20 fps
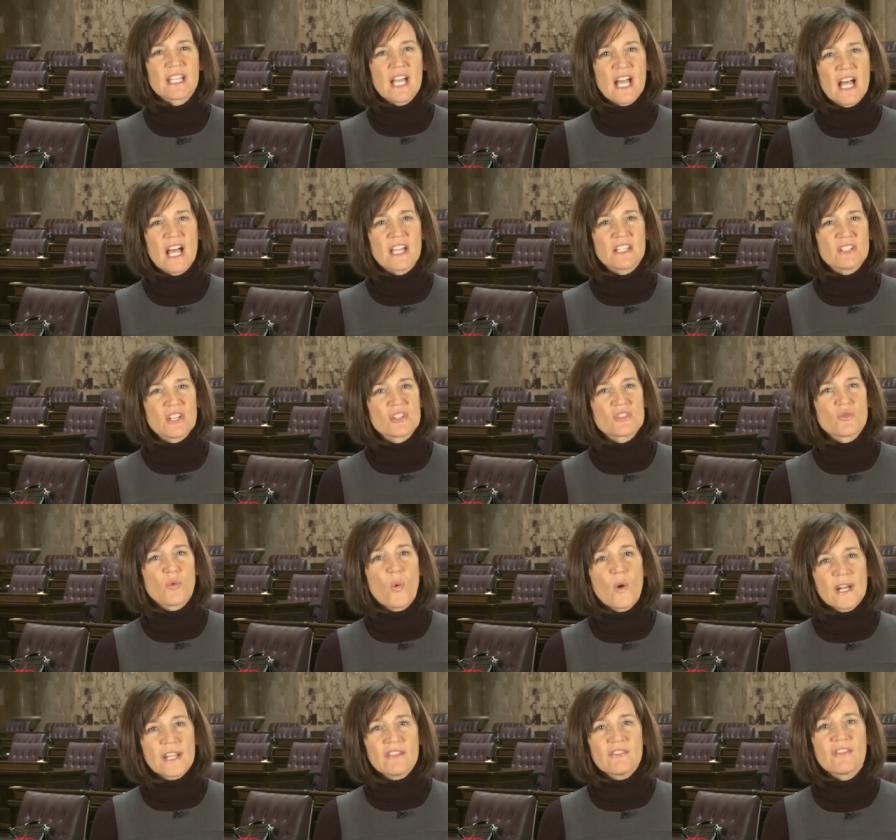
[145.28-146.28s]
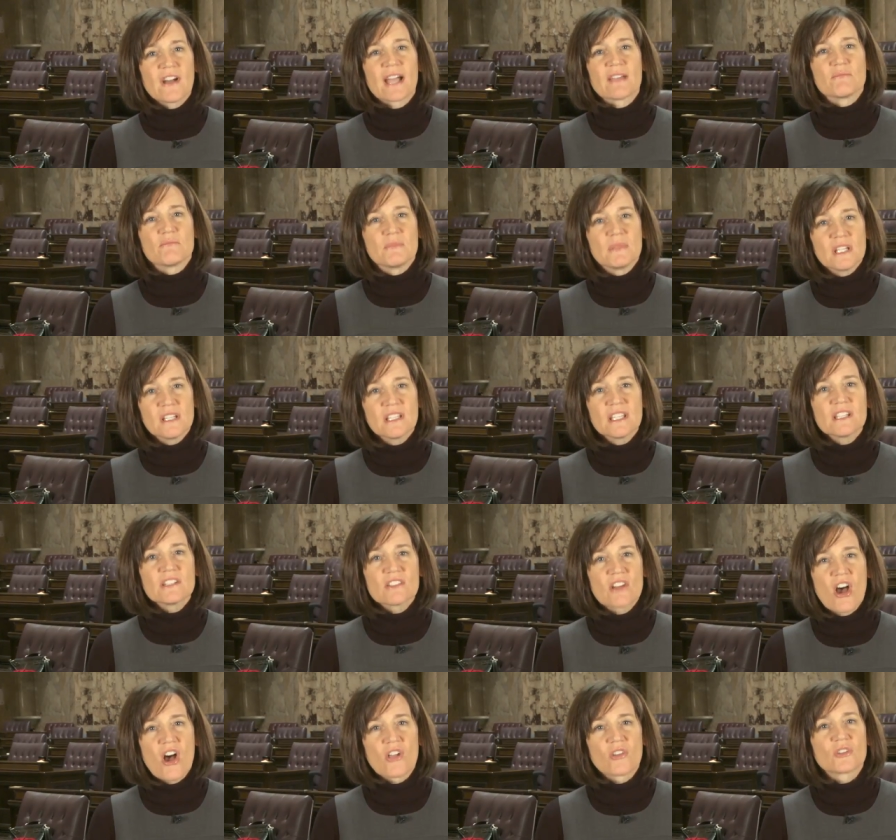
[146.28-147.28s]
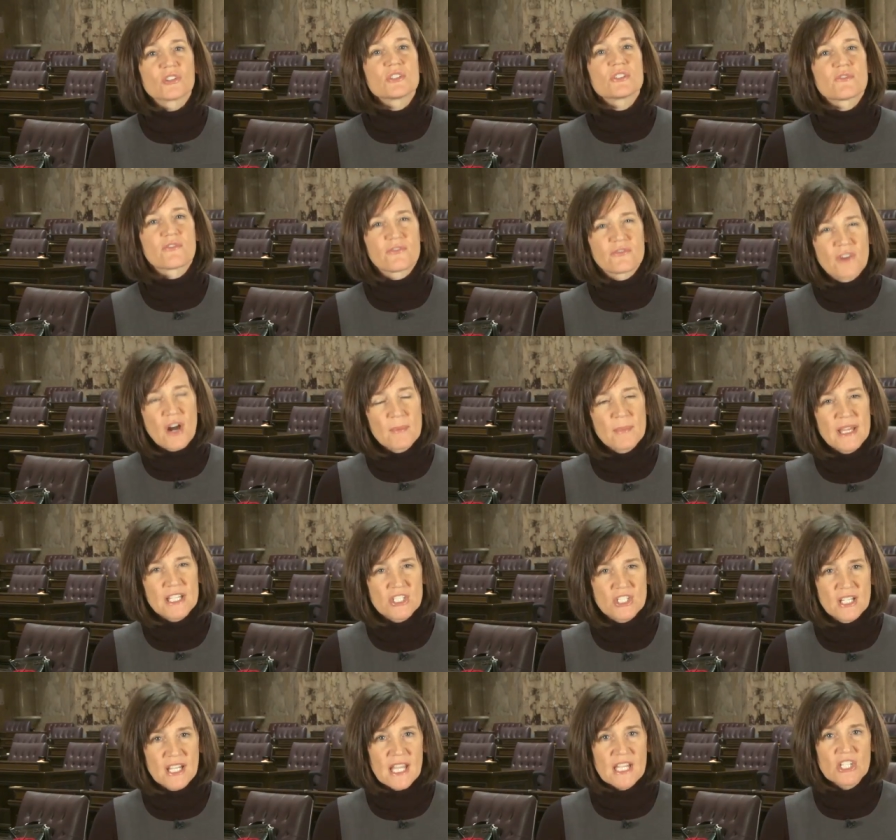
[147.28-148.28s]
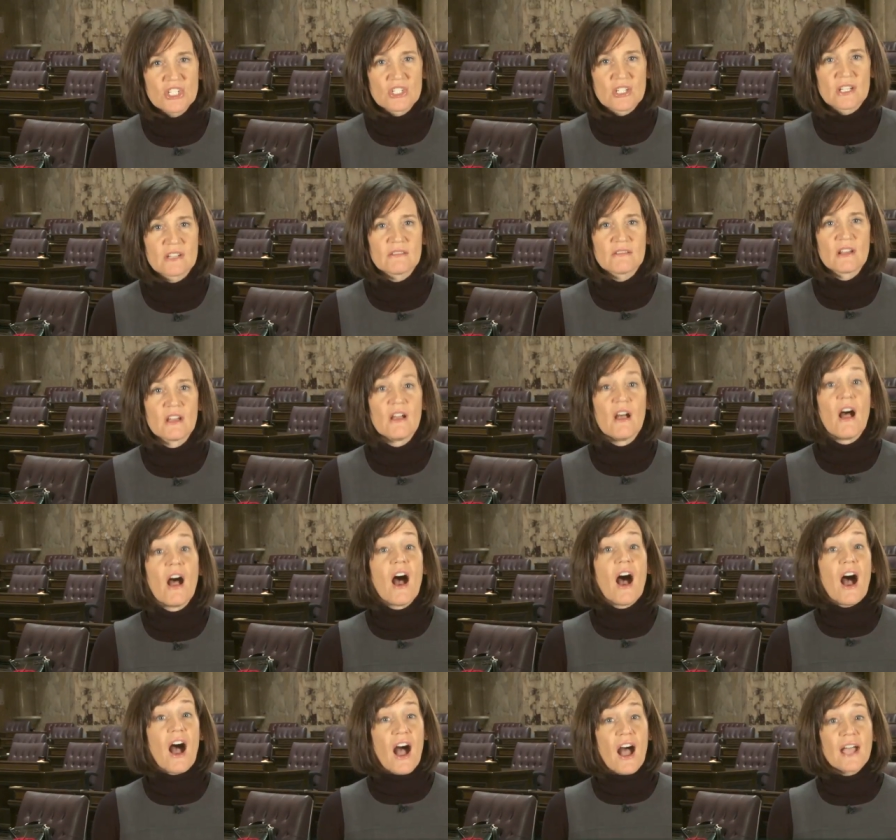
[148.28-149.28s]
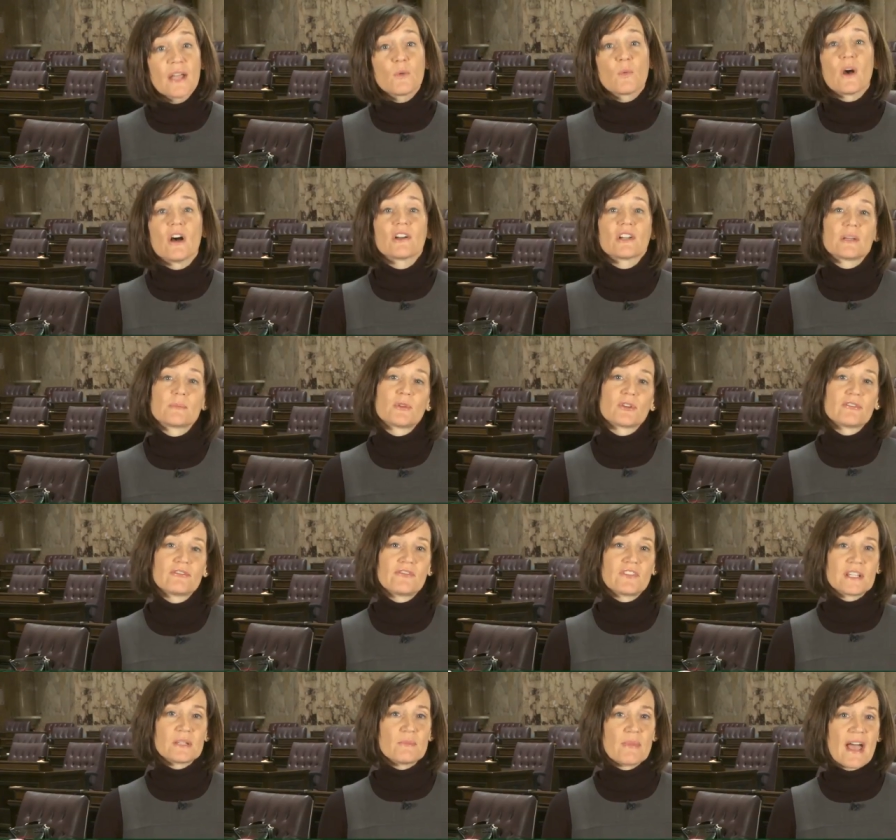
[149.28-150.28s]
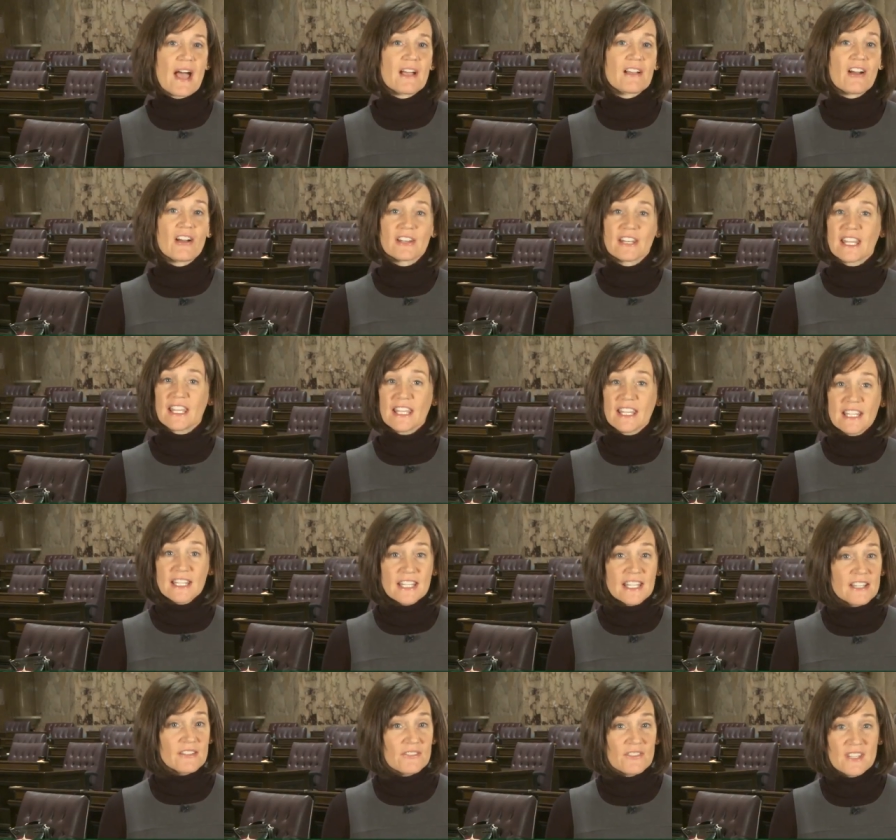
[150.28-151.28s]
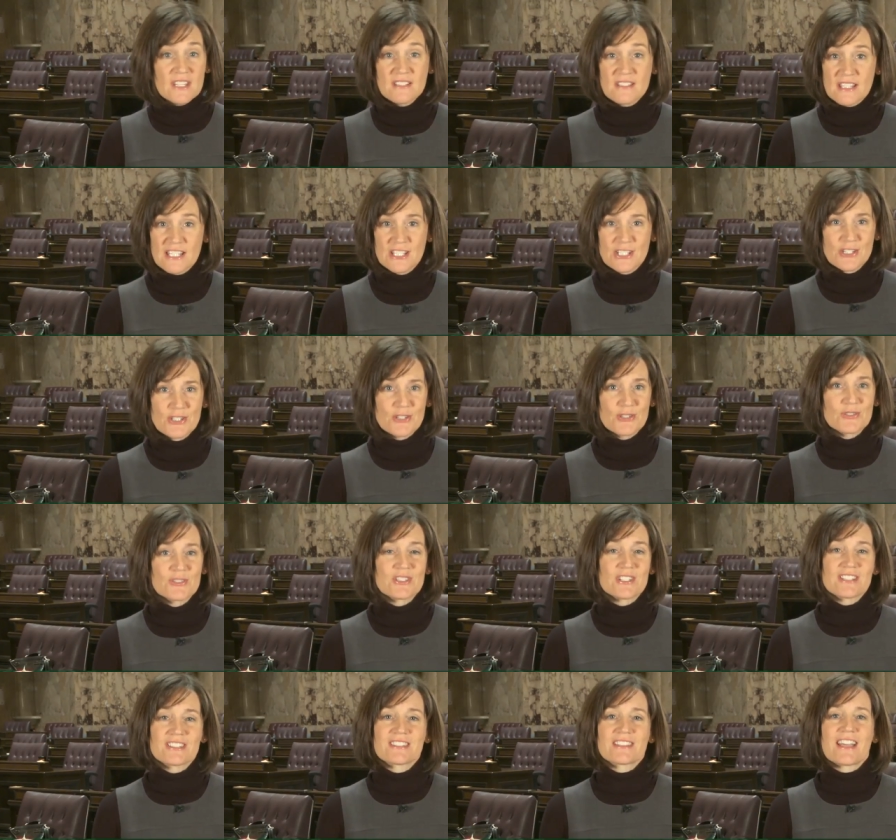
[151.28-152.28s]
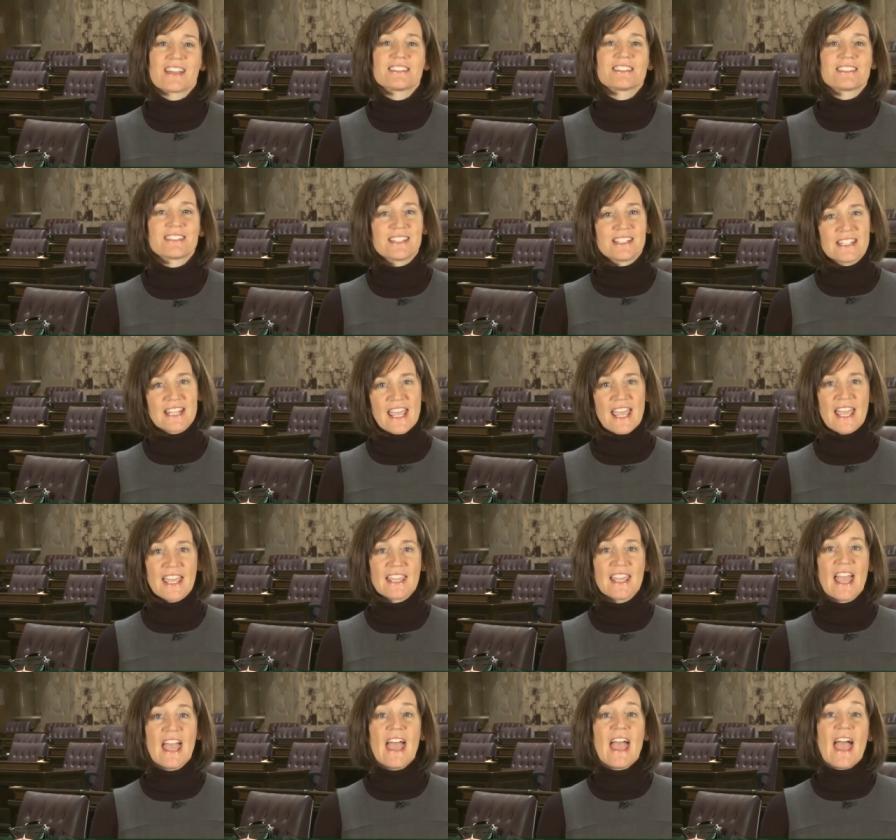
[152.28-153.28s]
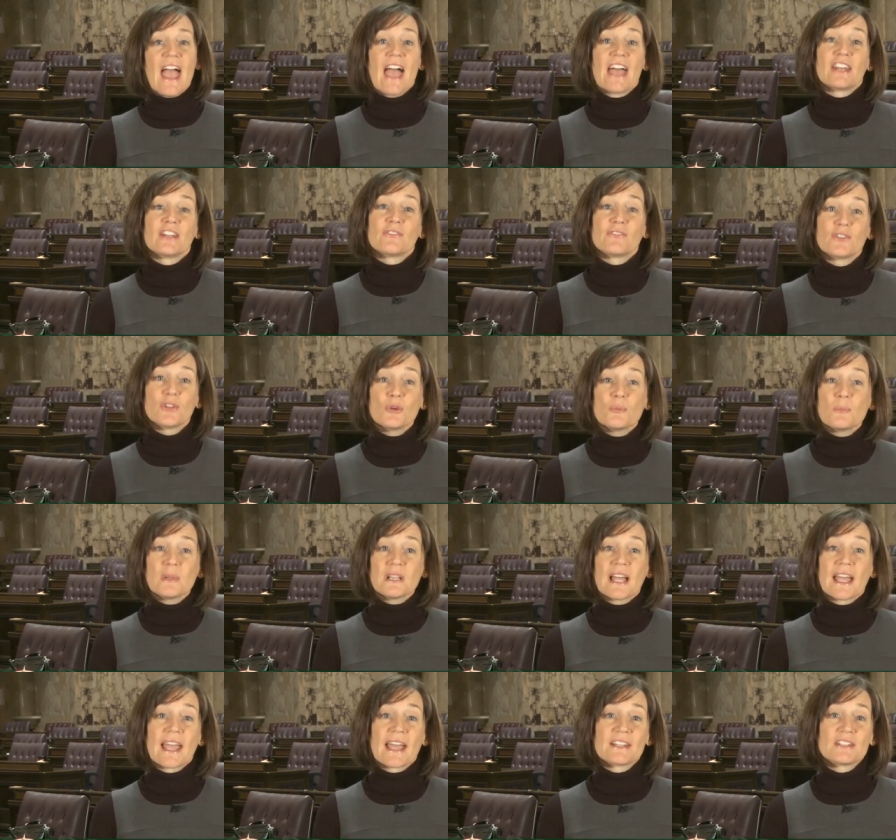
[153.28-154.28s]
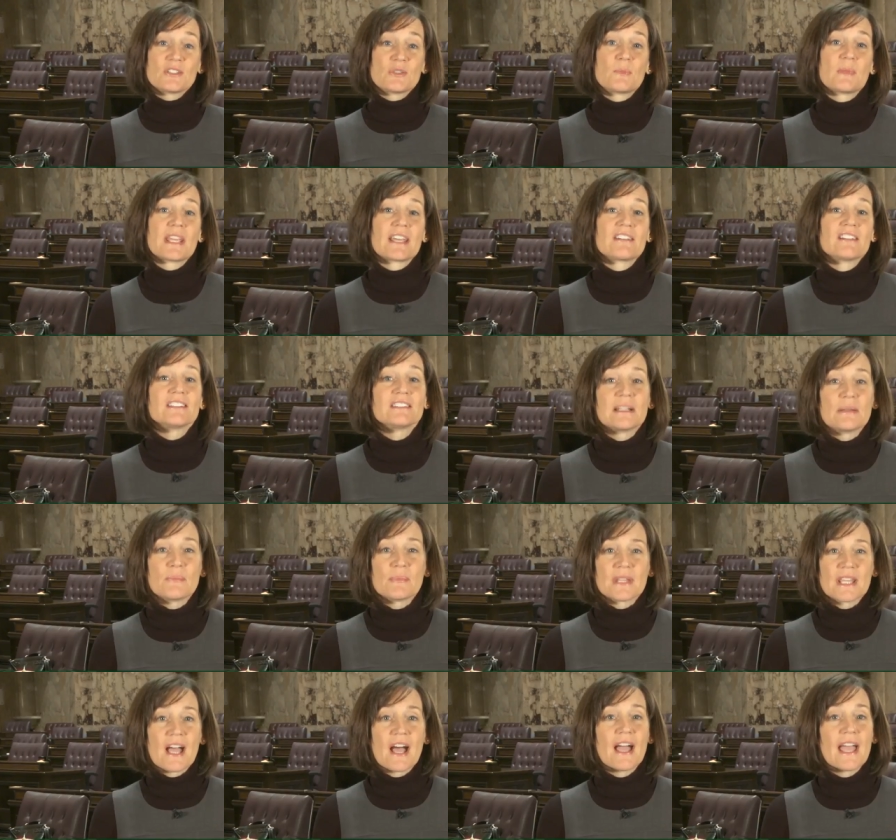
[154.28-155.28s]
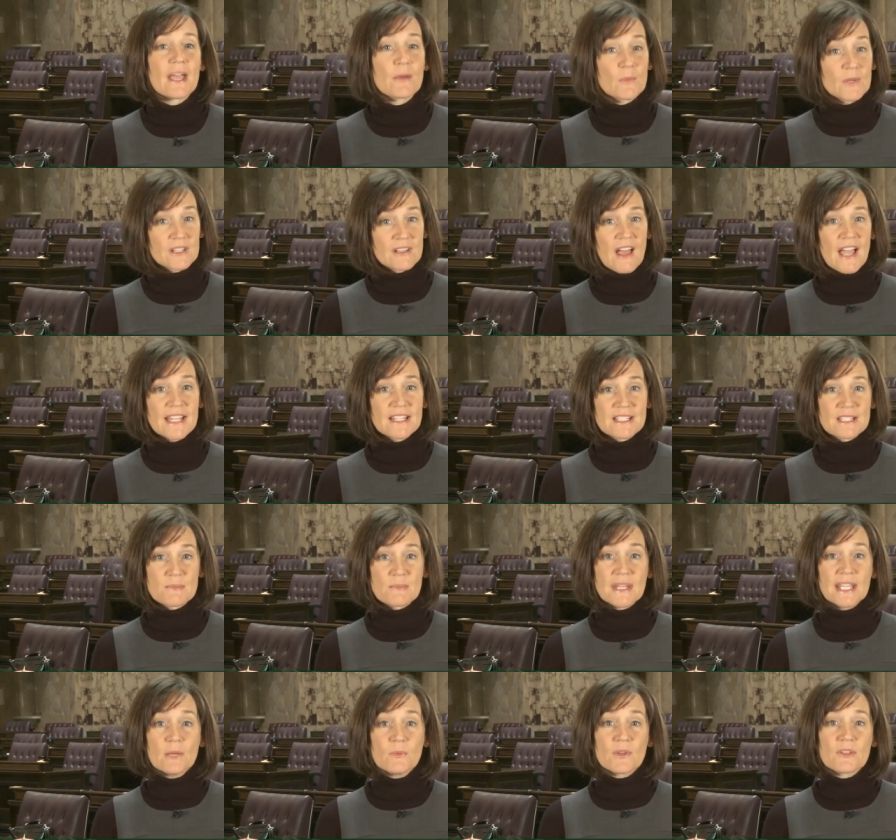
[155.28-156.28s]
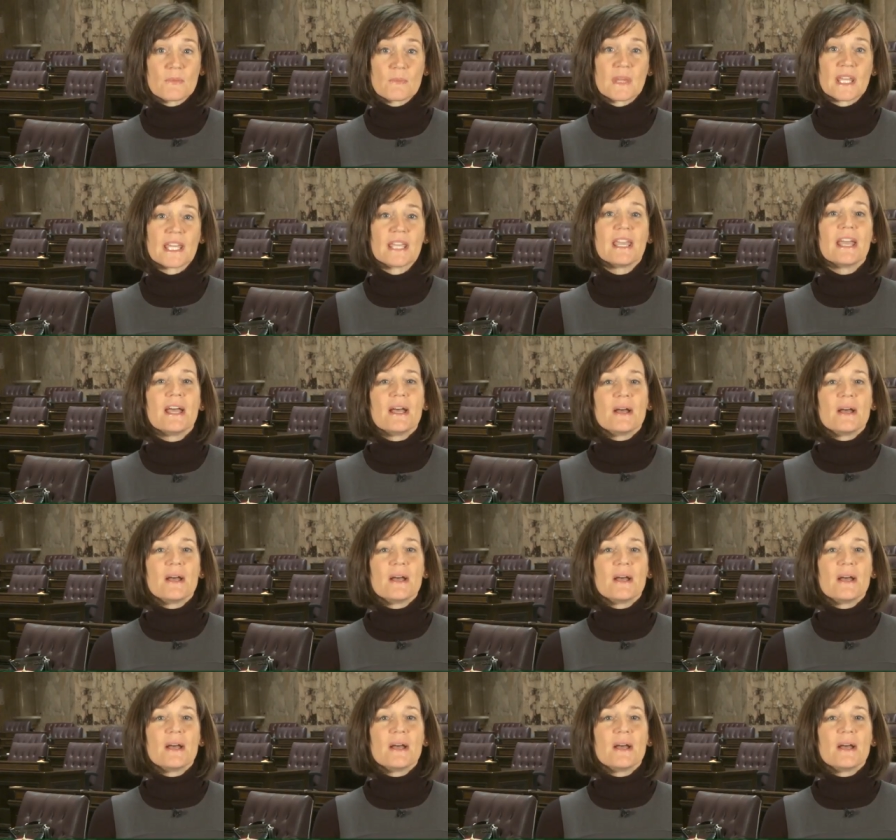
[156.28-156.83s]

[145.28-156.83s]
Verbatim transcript: cut $25 million from education. I welcome your feedback on any of these issues discussed today. And if you plan to be in Olympia and would like to meet with me,